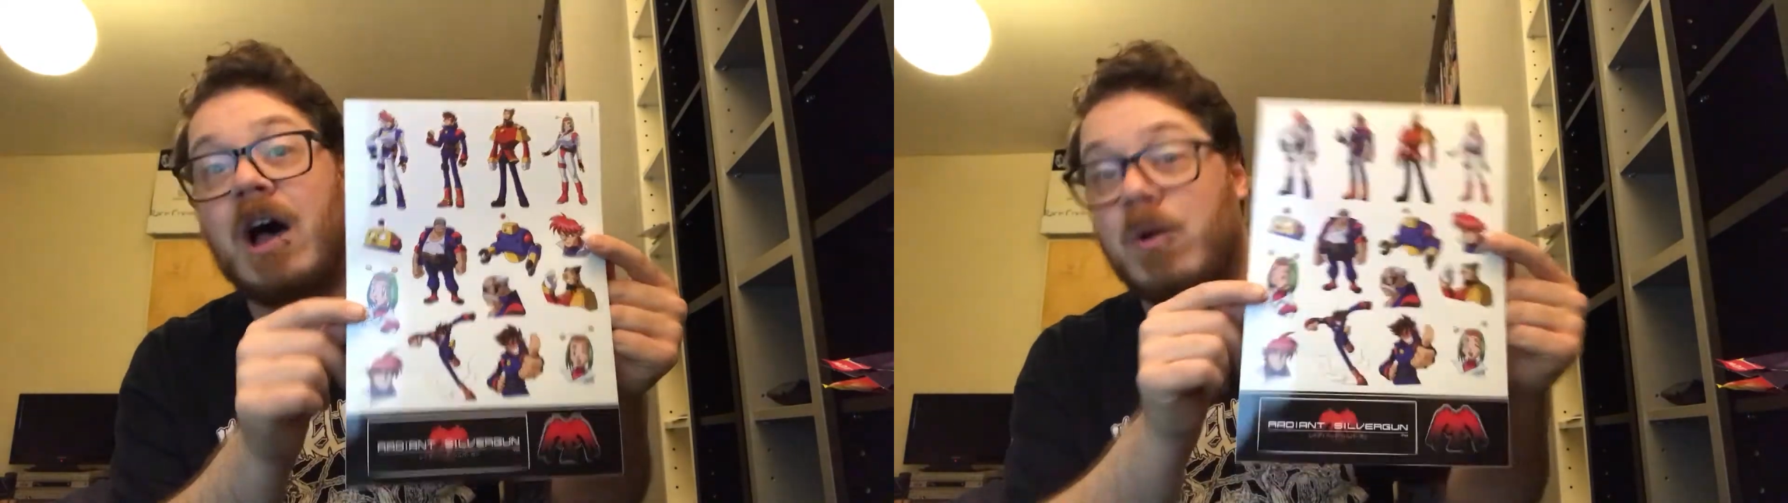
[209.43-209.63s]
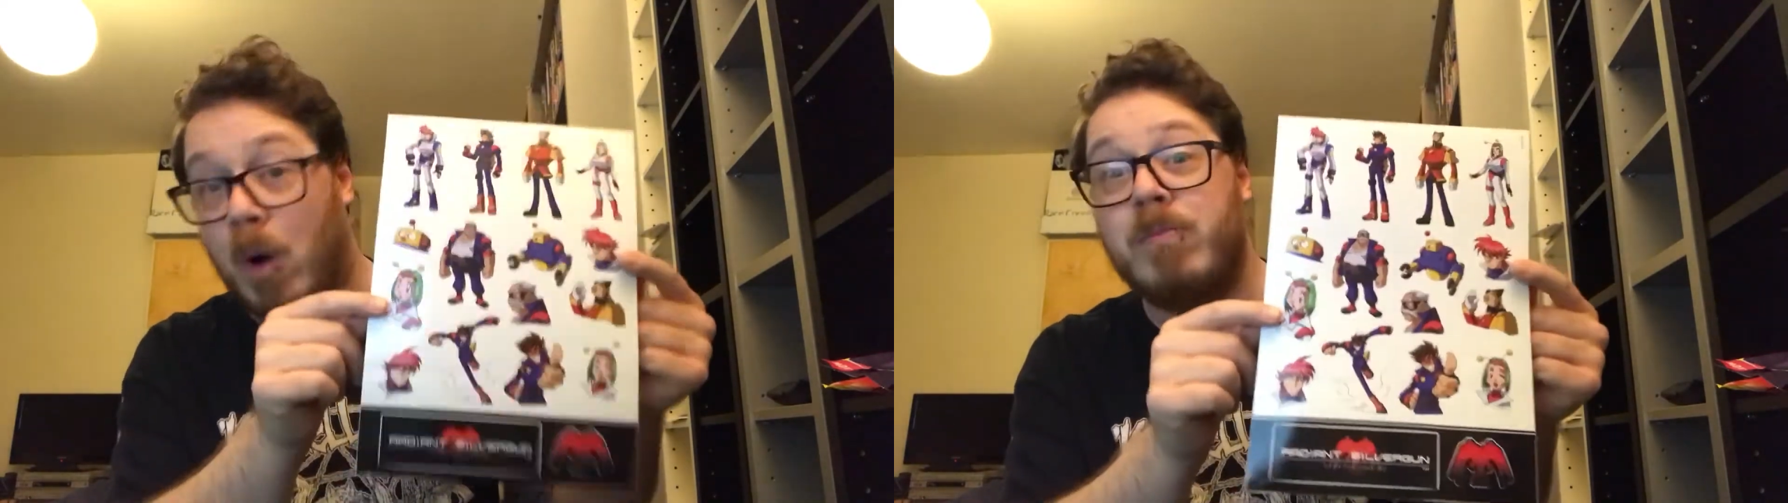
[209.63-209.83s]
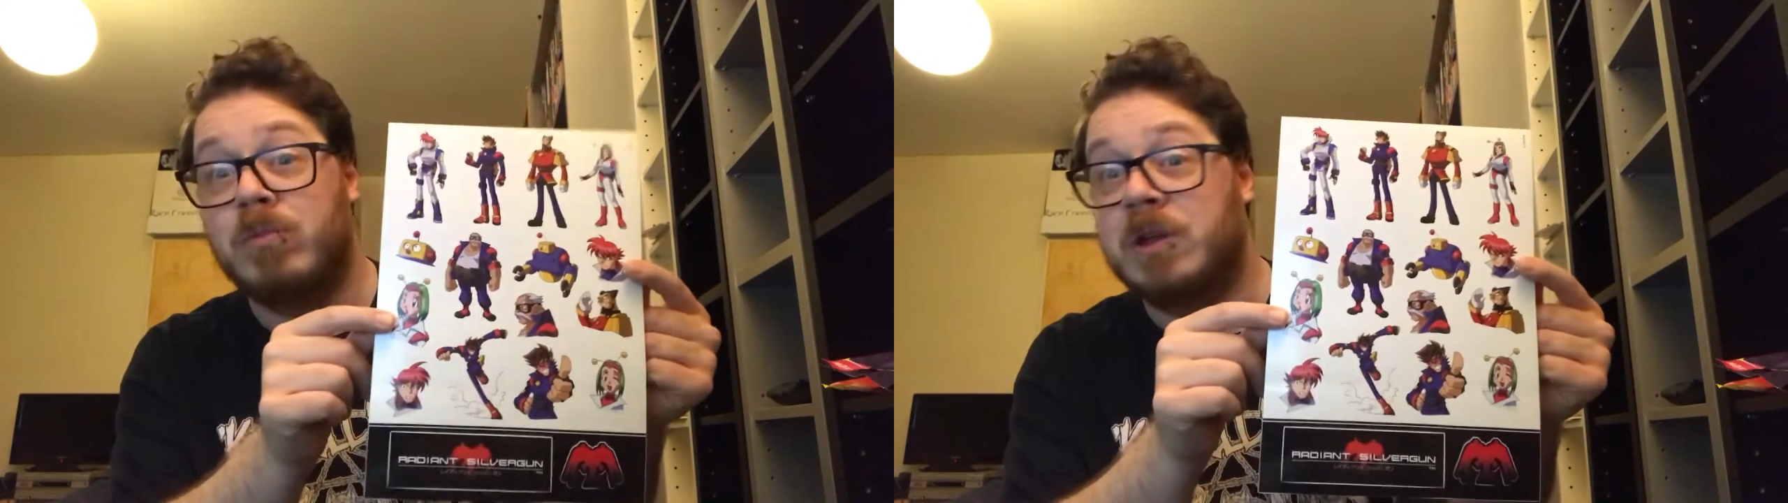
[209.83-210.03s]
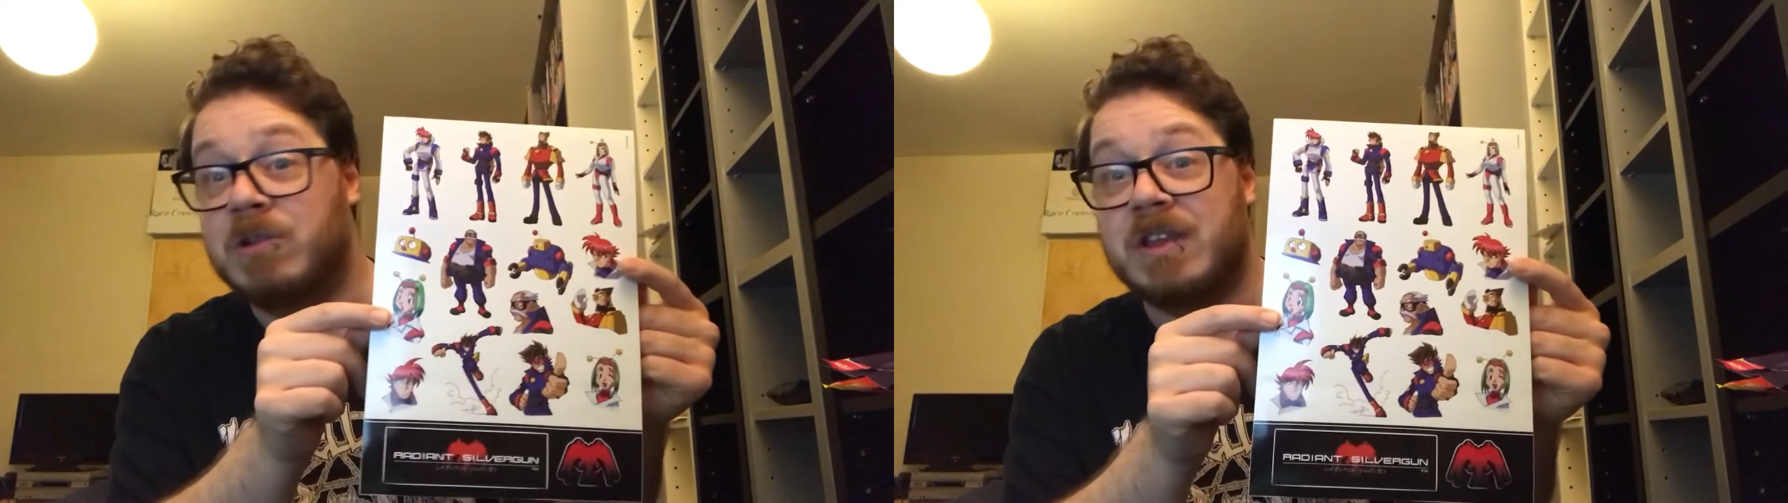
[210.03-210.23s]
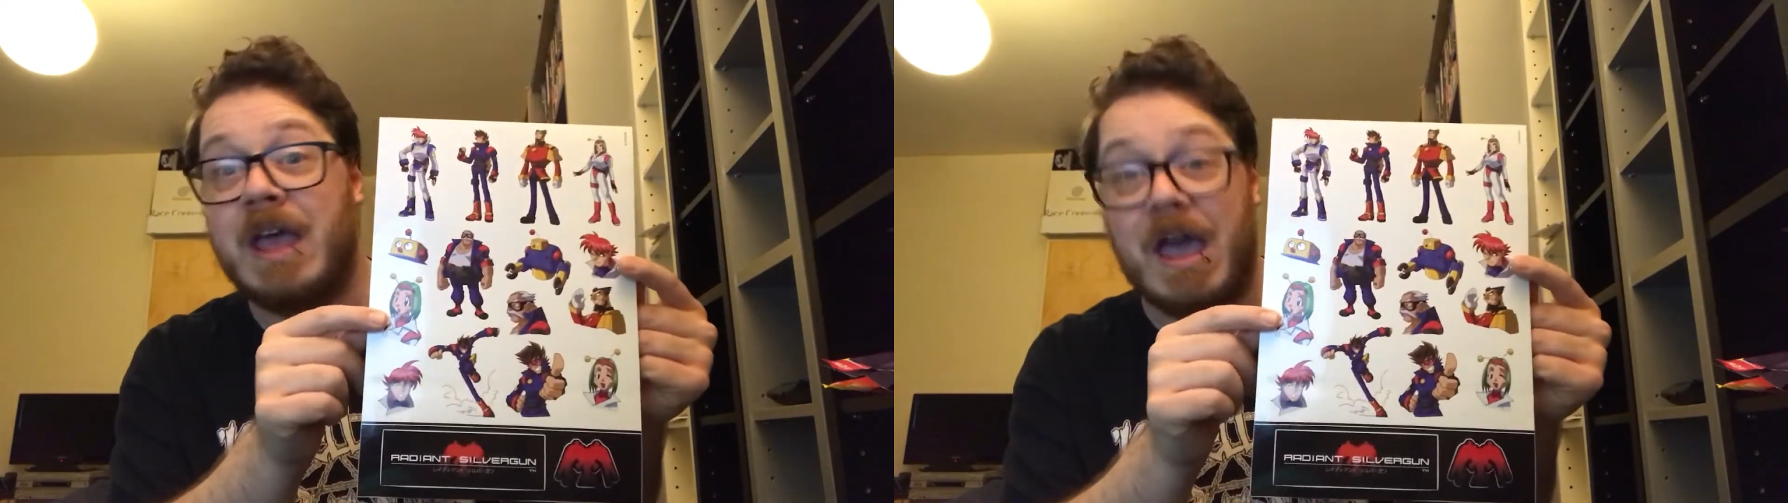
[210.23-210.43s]
I won't
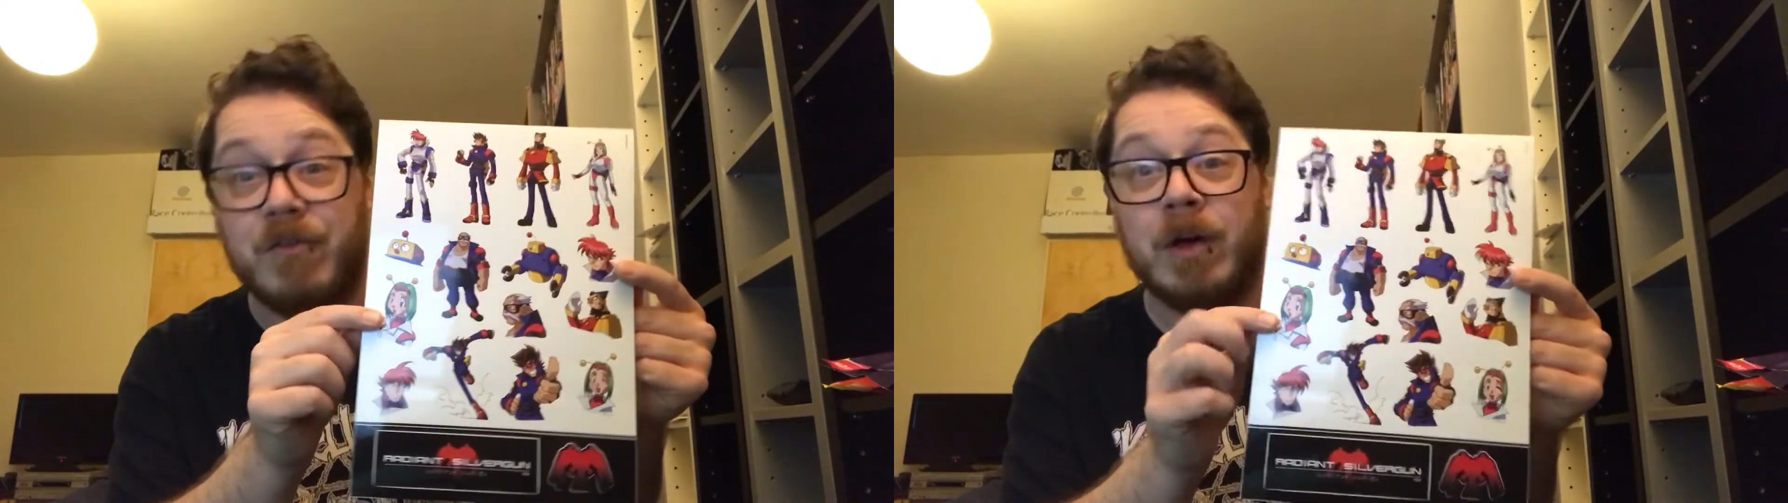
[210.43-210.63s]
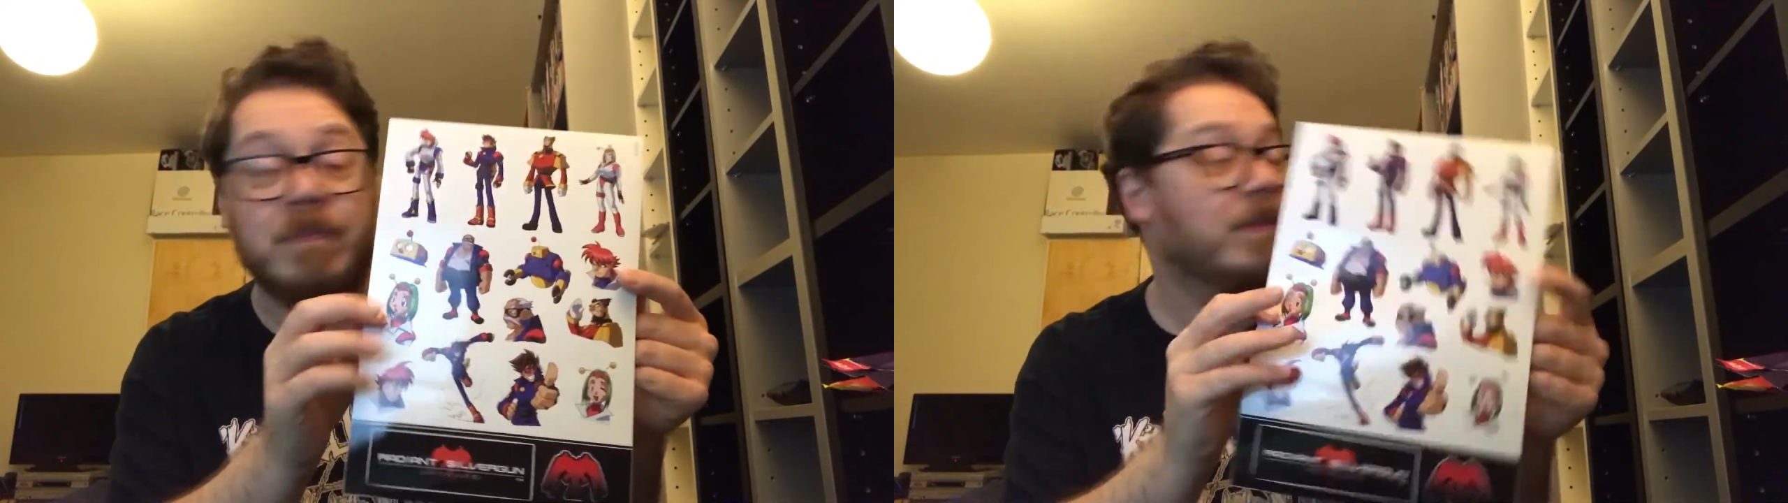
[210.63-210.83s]
use it ever,